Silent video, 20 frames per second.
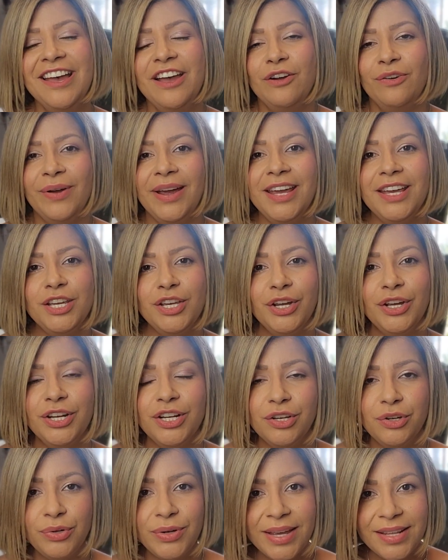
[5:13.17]
right? You're going
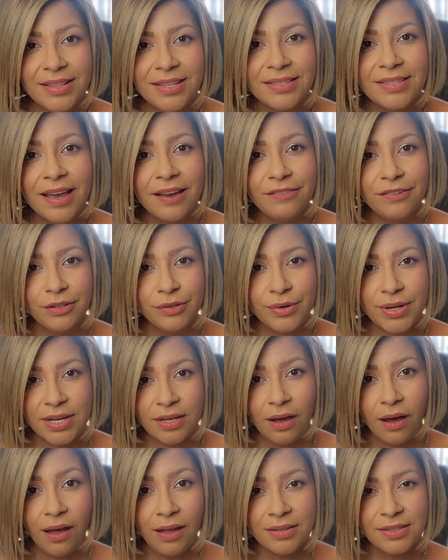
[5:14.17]
to create this evergreen
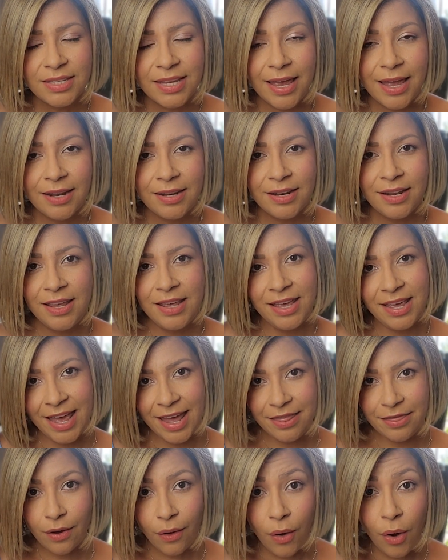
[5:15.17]
content,
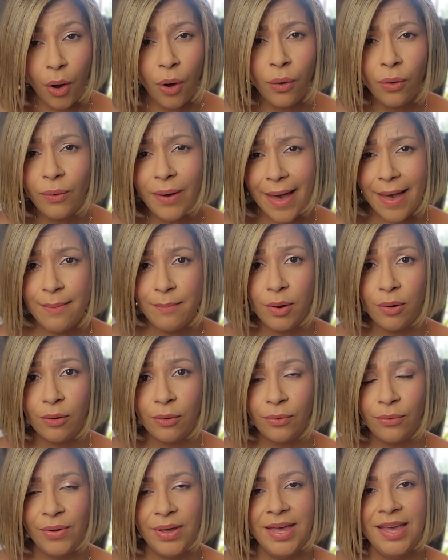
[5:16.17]
and the whole
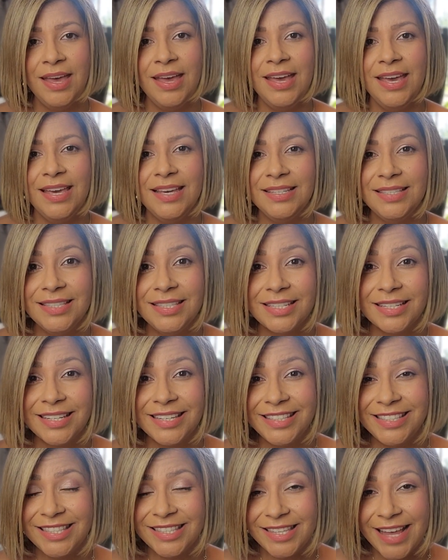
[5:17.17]
MO is
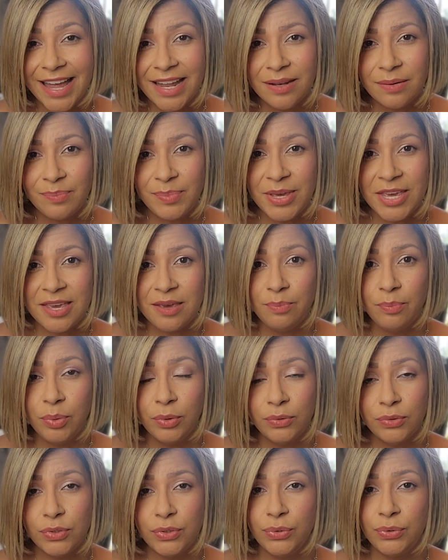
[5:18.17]
to send
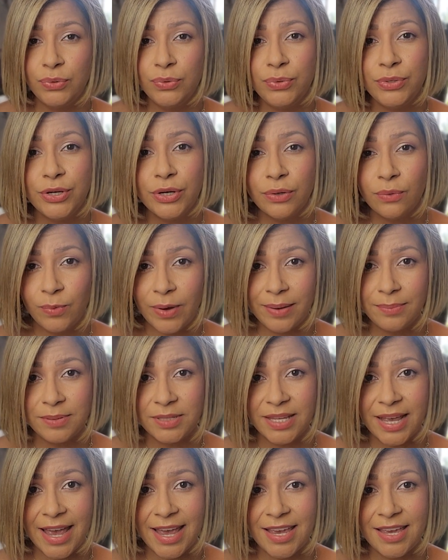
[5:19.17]
people to your
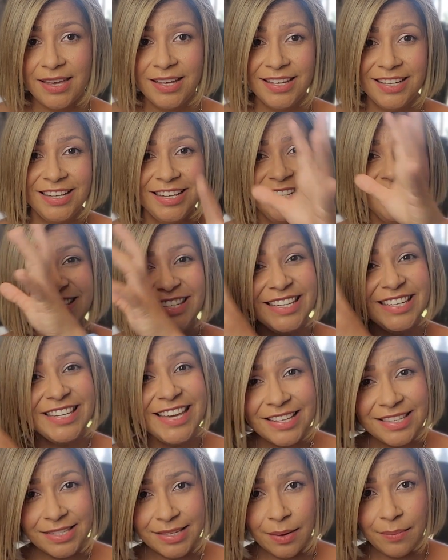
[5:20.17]
website to
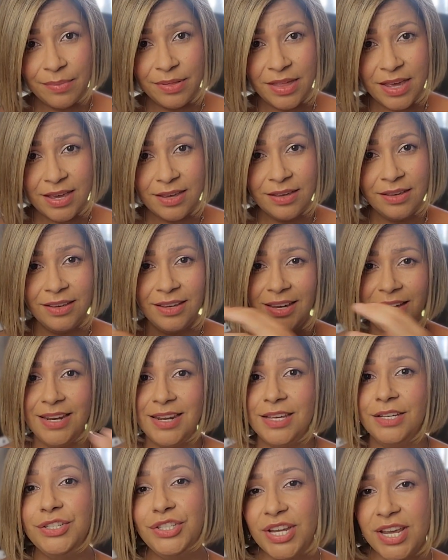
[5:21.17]
get something
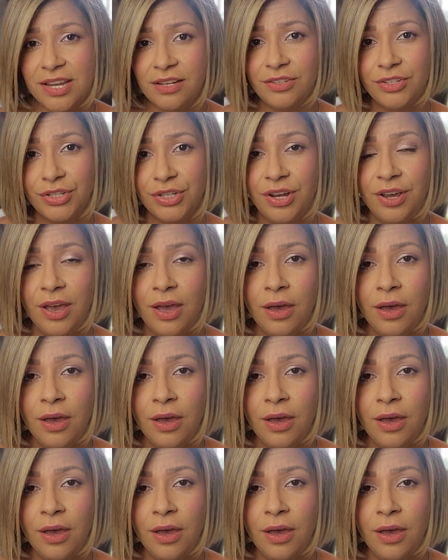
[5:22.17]
in exchange,